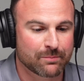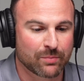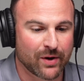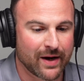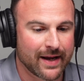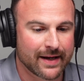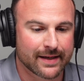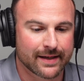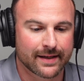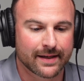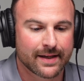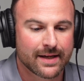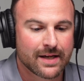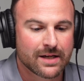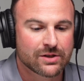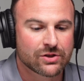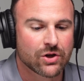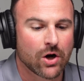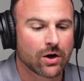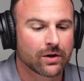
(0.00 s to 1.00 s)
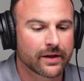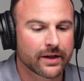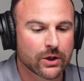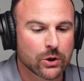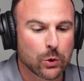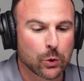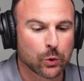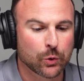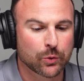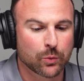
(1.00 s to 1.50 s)
Branded. Starlink
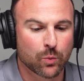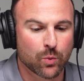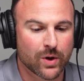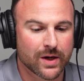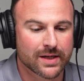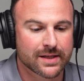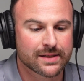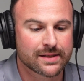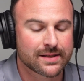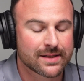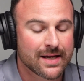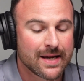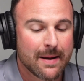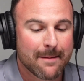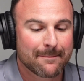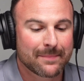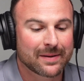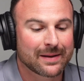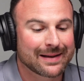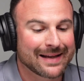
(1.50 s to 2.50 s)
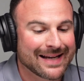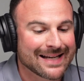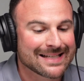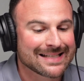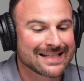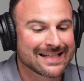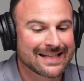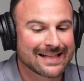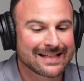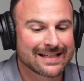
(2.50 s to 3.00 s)
corn was
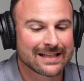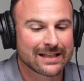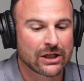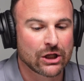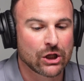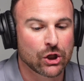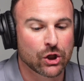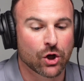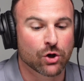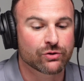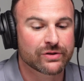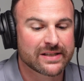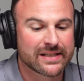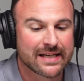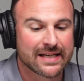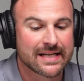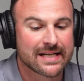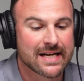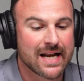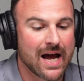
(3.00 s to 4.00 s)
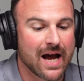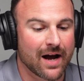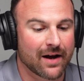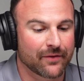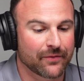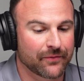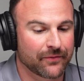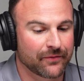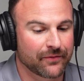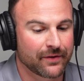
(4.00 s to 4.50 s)
planted close
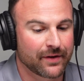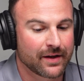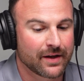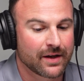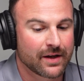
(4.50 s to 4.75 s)
enough